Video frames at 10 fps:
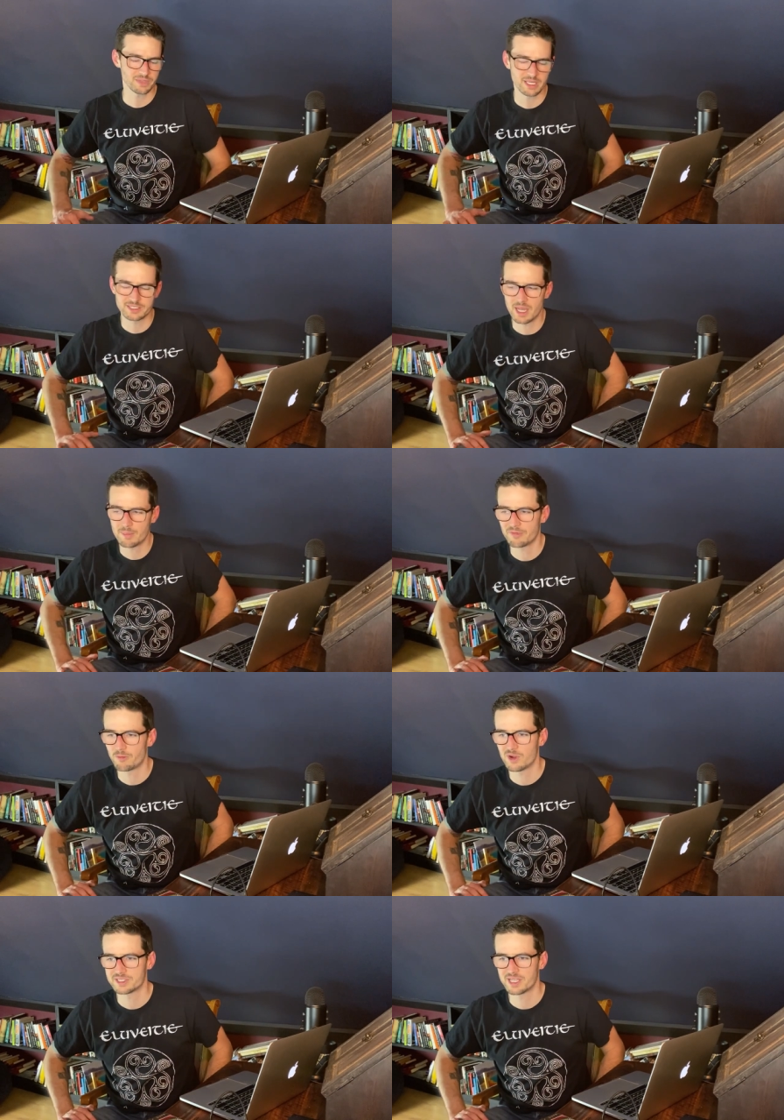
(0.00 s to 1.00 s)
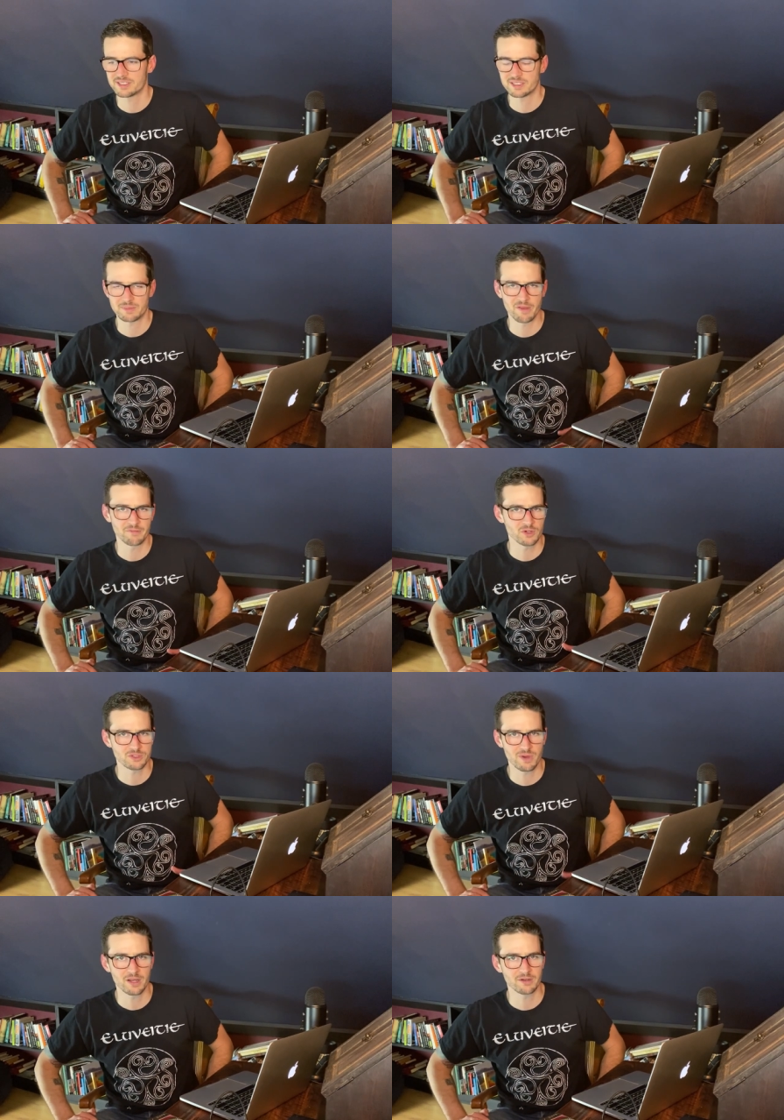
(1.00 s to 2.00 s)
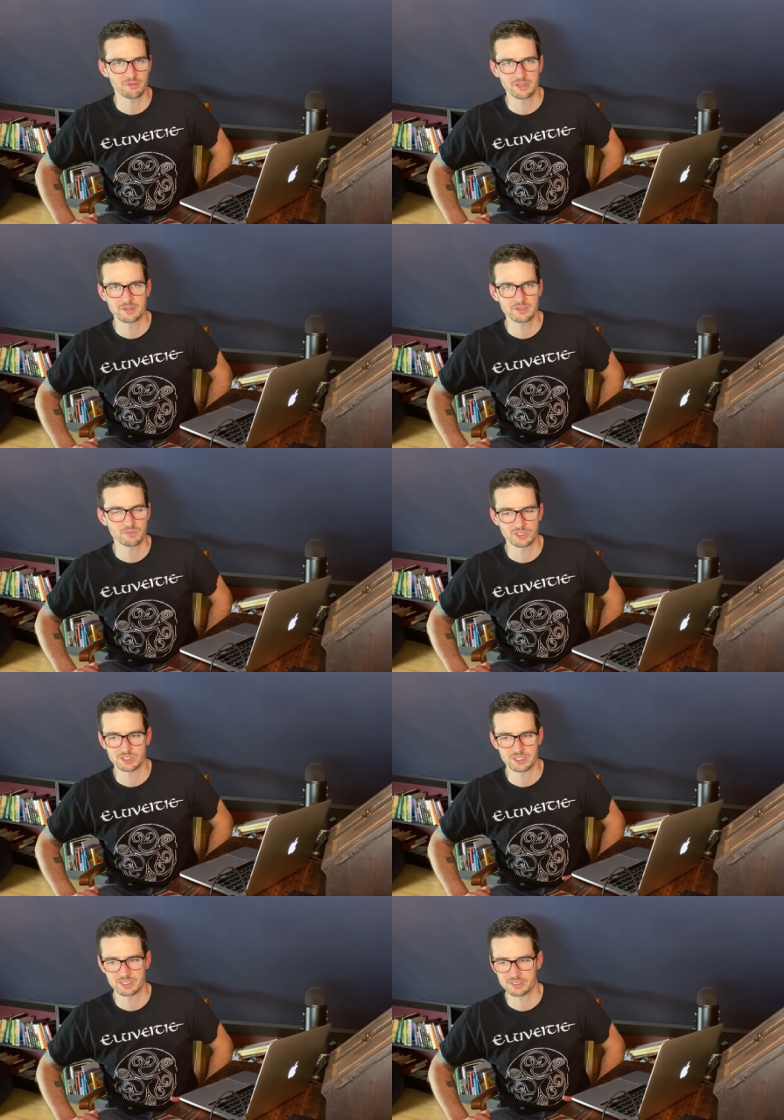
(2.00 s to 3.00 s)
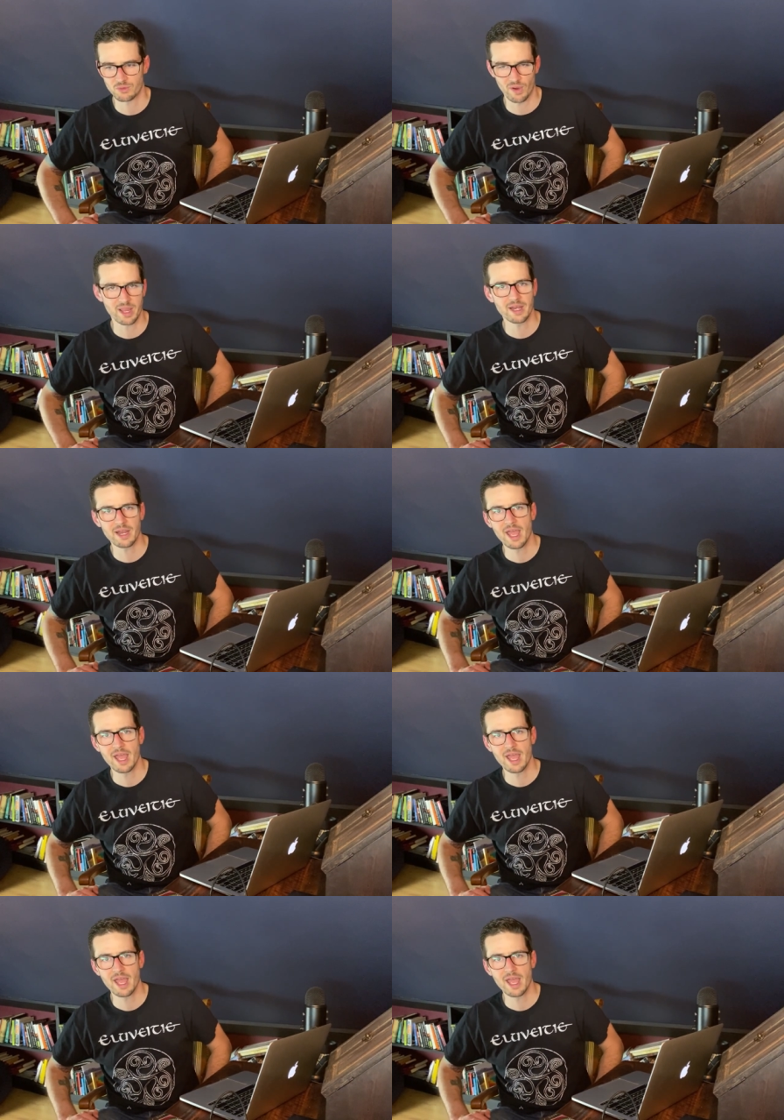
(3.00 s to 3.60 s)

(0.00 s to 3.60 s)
things up before I send it to my first round of readers, which is just great.